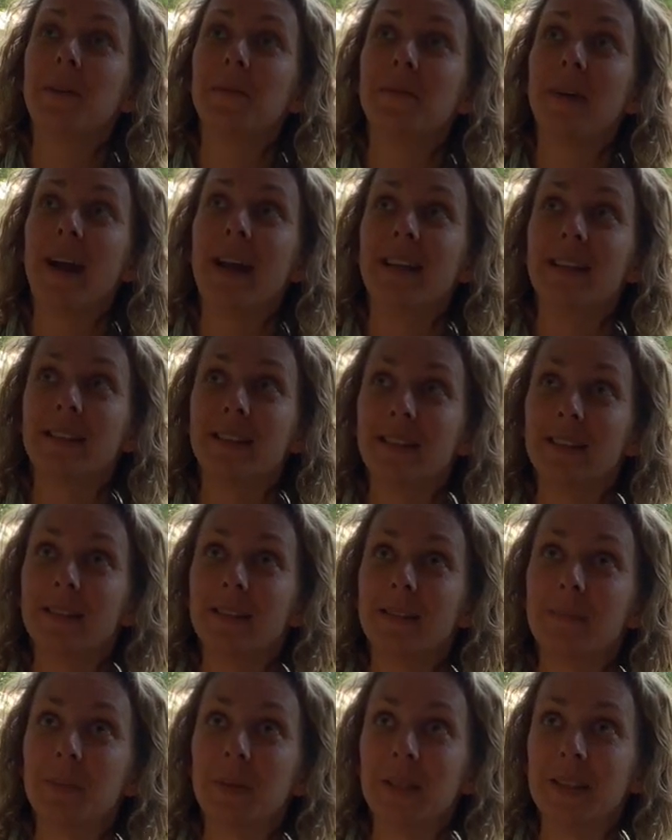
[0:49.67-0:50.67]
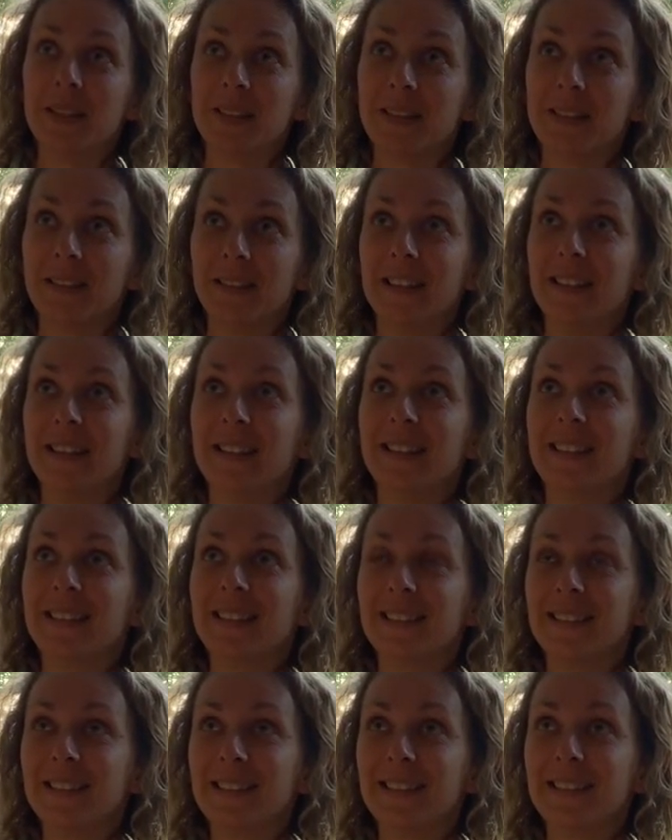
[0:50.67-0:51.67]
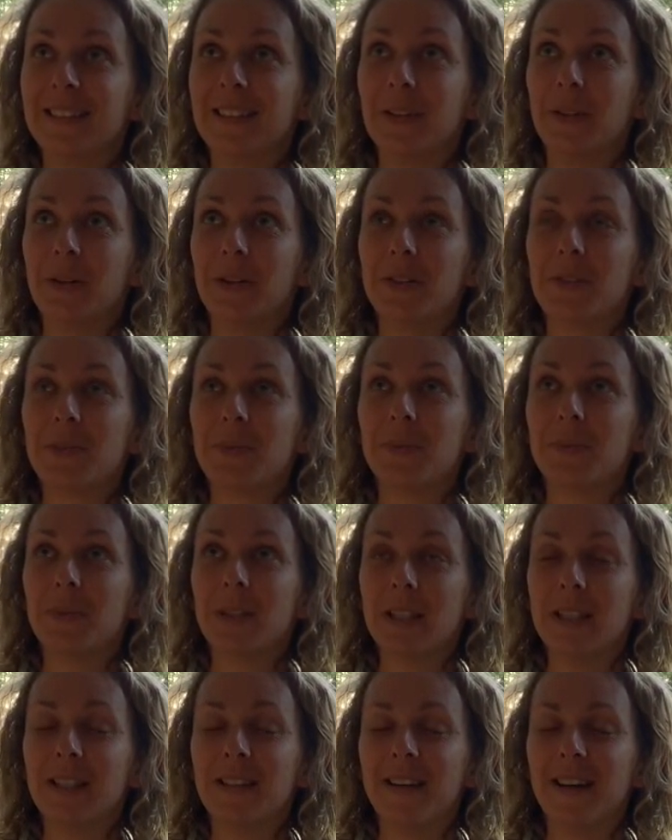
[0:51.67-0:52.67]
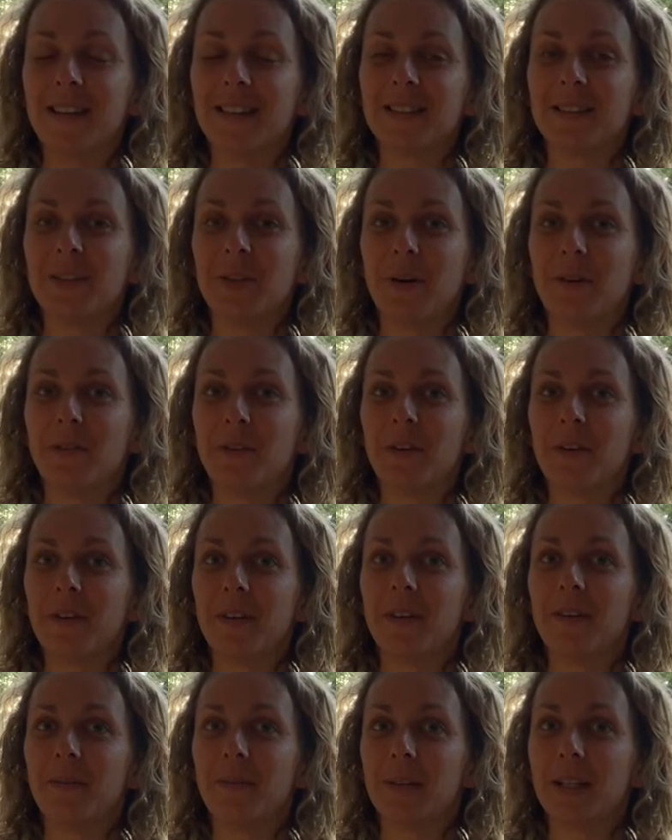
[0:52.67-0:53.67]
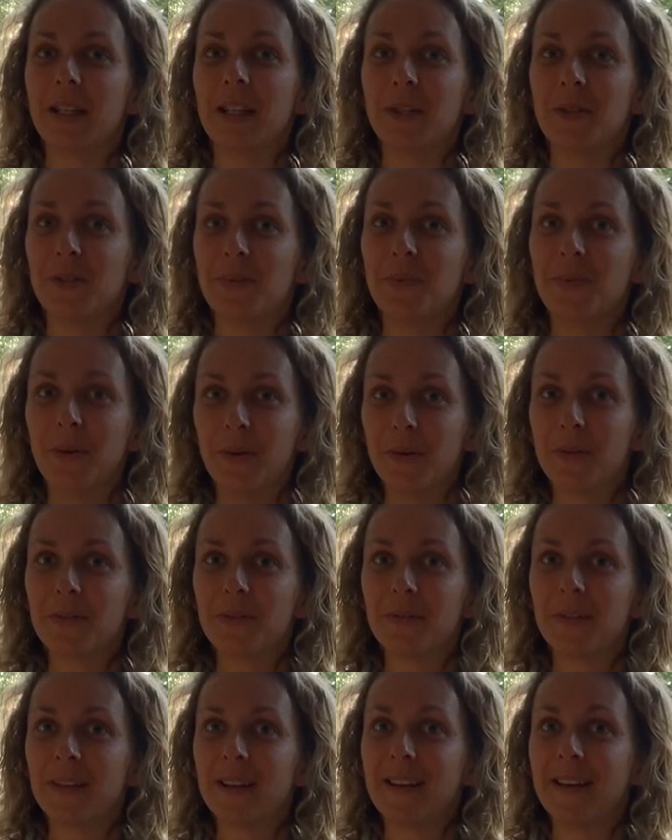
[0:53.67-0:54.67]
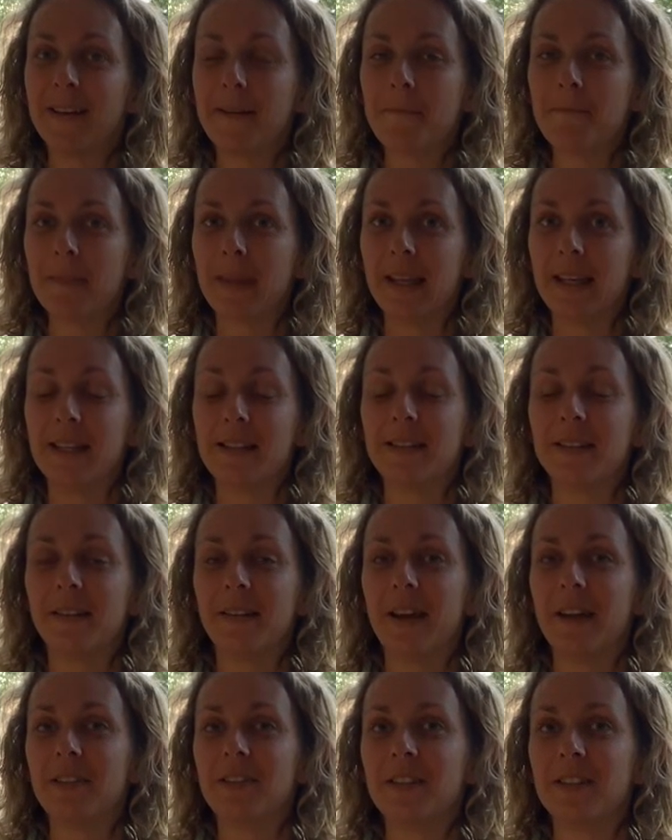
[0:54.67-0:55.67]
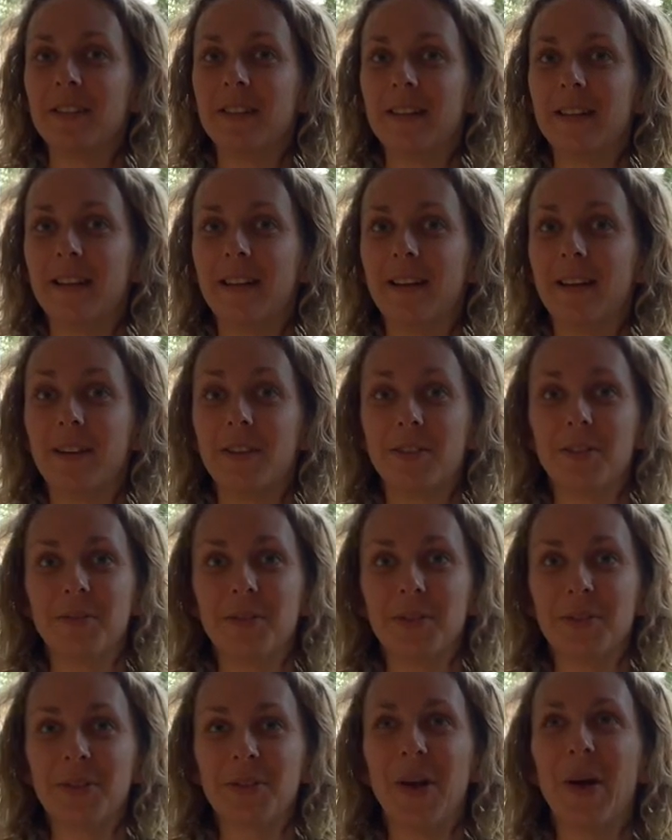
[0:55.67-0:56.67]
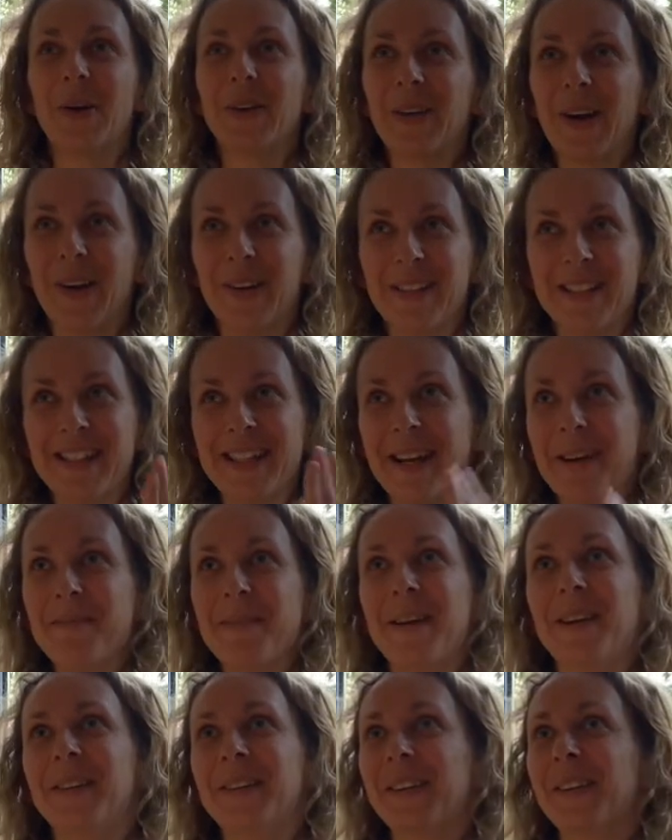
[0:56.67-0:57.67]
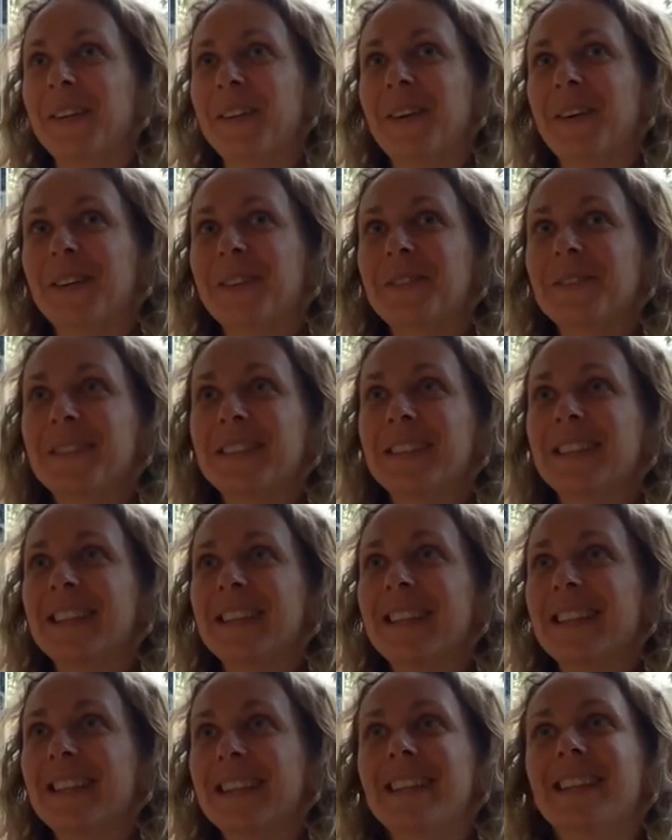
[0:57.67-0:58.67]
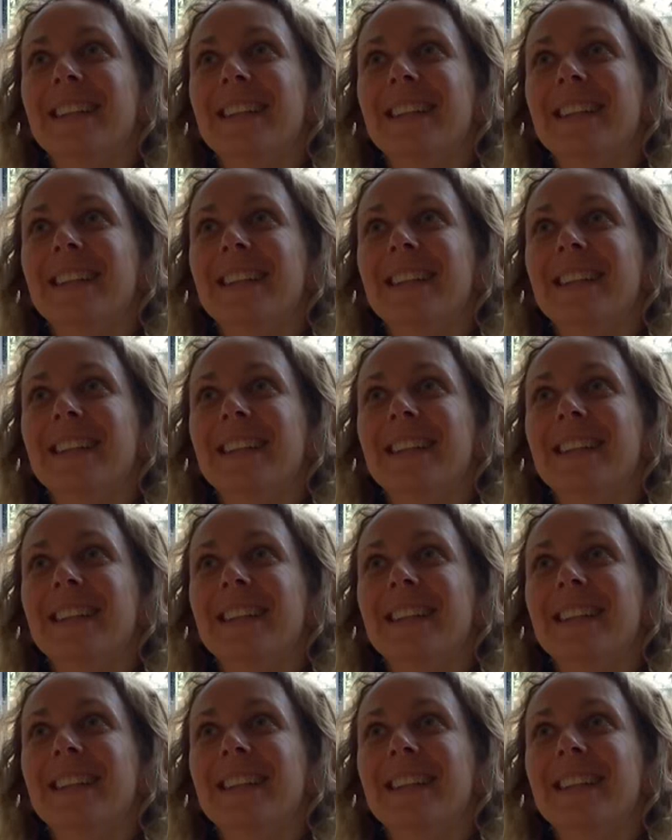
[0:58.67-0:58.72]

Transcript: it rains particularly, you know, it's really nice to know I've got a really good roof and insulation, and I just feel so cozy up there in the loft. Yeah.